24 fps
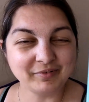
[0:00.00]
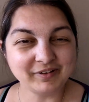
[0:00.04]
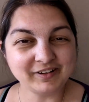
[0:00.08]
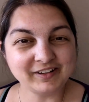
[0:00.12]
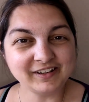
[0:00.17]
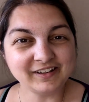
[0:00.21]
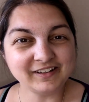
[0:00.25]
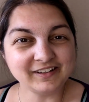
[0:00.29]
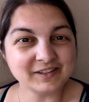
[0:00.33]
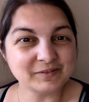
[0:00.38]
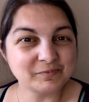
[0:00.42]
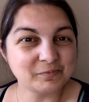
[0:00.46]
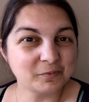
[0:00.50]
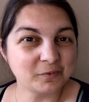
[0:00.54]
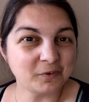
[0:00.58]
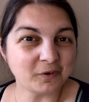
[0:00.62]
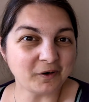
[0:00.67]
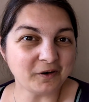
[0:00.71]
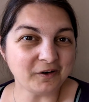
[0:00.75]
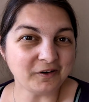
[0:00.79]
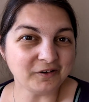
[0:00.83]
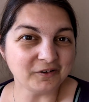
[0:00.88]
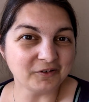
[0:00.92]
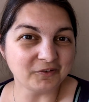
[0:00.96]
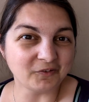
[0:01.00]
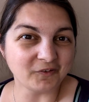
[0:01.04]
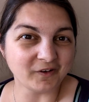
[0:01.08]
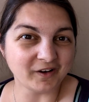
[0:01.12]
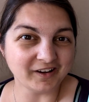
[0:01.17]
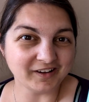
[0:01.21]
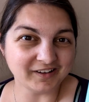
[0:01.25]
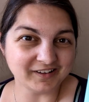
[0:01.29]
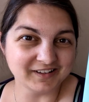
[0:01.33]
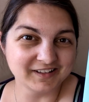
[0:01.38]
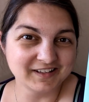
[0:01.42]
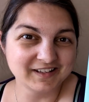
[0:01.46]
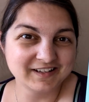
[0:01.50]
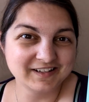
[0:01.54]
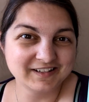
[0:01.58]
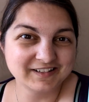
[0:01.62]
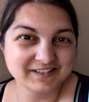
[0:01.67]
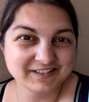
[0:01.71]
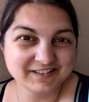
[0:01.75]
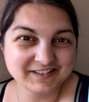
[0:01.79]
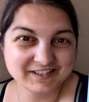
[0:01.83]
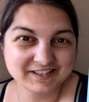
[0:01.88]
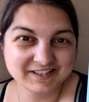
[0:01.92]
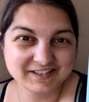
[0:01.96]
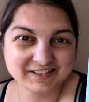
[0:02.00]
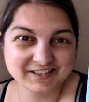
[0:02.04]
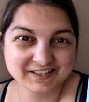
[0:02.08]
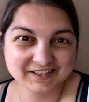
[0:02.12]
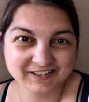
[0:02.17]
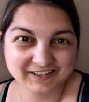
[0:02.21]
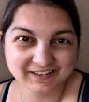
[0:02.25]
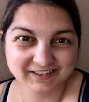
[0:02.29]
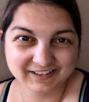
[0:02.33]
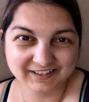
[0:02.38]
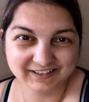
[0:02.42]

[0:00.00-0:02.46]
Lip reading: There's progress.